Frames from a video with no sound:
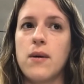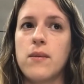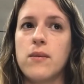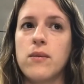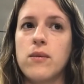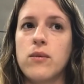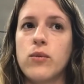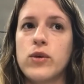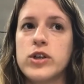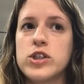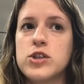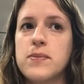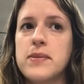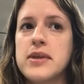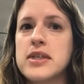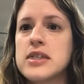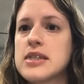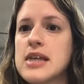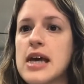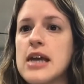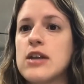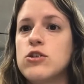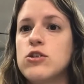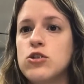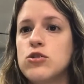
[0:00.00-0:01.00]
which means
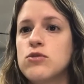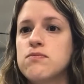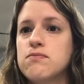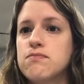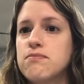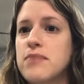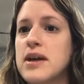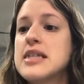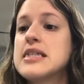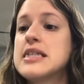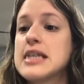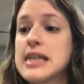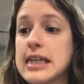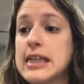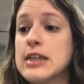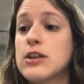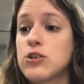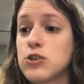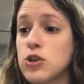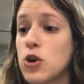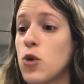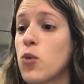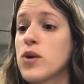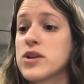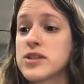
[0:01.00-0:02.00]
that you basically
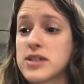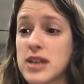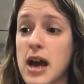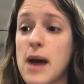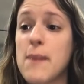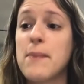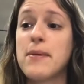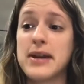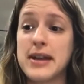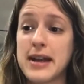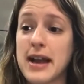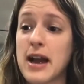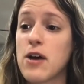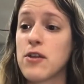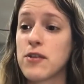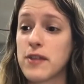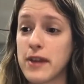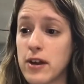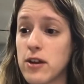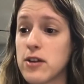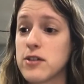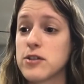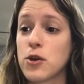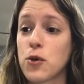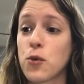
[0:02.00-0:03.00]
don't know what's happening out
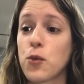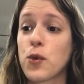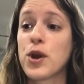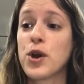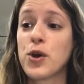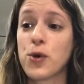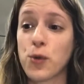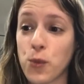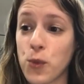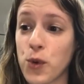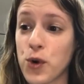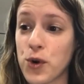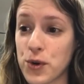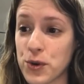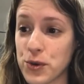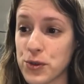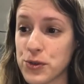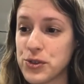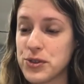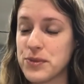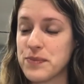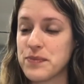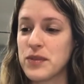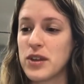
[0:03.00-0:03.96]
there in the real world.